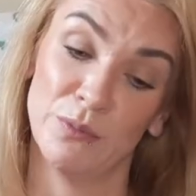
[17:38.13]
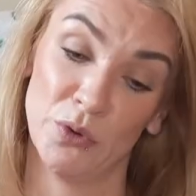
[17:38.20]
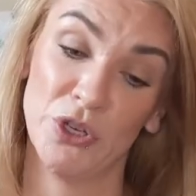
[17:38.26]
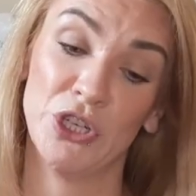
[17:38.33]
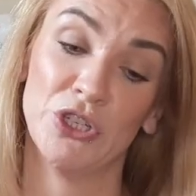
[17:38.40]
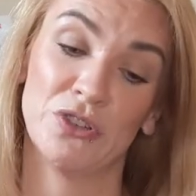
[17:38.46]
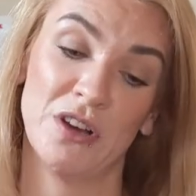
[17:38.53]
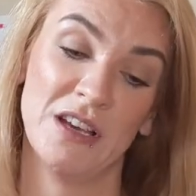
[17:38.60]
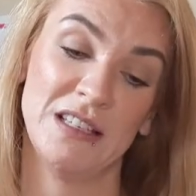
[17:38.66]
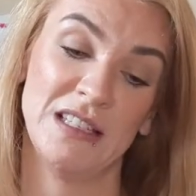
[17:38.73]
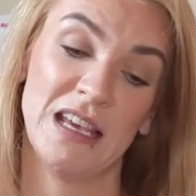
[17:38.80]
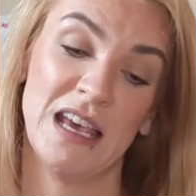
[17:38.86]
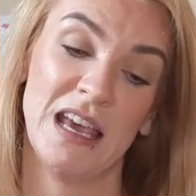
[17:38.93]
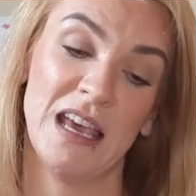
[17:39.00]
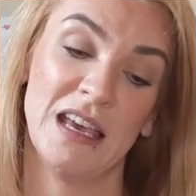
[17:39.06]

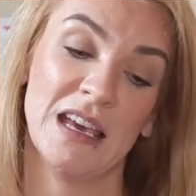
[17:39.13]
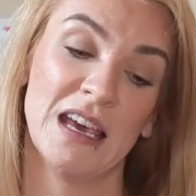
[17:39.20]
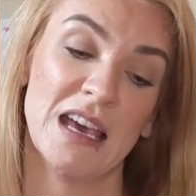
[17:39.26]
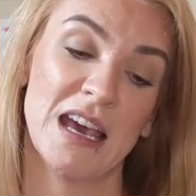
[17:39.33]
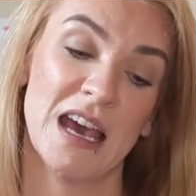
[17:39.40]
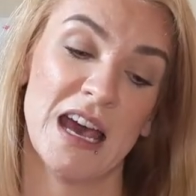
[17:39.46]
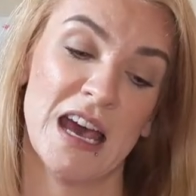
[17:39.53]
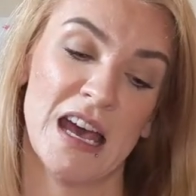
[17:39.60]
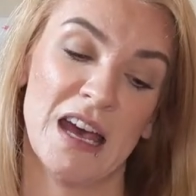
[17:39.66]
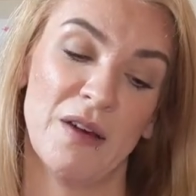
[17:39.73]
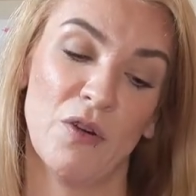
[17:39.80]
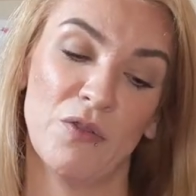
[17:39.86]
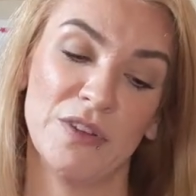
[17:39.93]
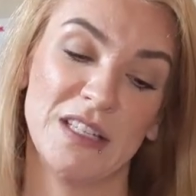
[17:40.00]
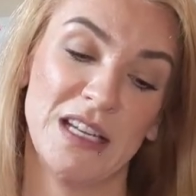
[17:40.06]
moisturising.
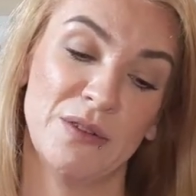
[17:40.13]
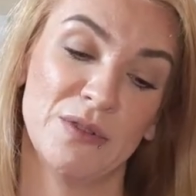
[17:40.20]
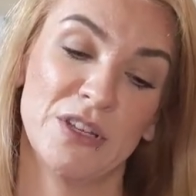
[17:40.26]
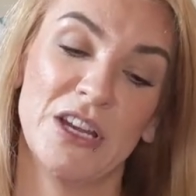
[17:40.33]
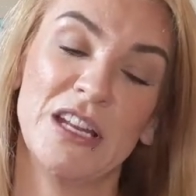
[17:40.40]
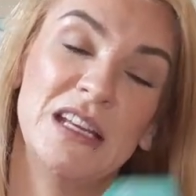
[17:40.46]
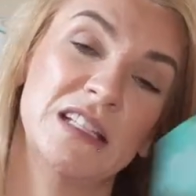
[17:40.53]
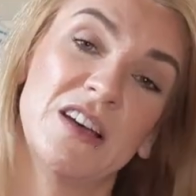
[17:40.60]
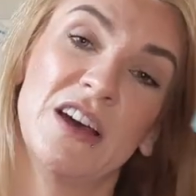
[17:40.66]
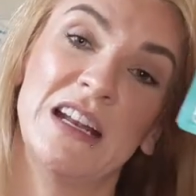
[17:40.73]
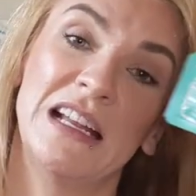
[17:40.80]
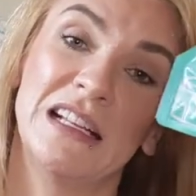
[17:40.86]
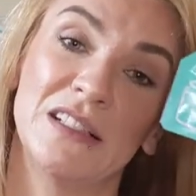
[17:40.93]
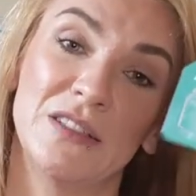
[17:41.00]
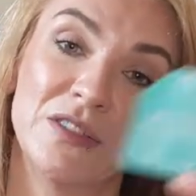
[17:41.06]
Obviously it was only a
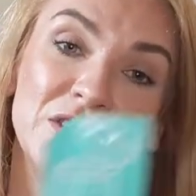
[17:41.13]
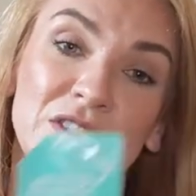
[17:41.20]
tiny little